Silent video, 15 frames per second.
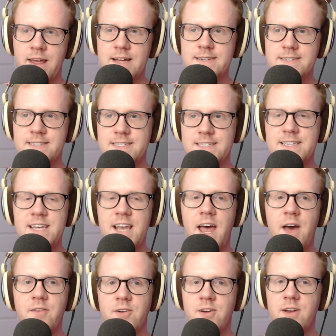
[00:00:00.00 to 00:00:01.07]
it's
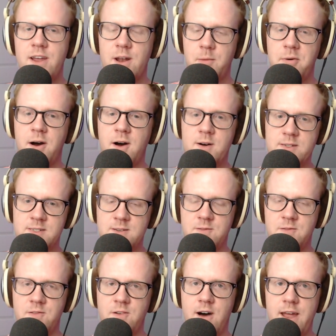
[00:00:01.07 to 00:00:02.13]
never in a
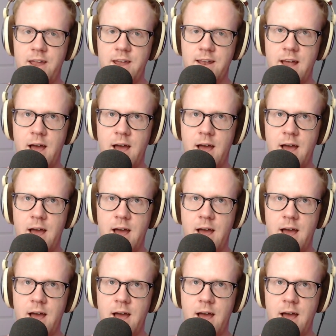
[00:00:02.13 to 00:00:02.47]
positive light.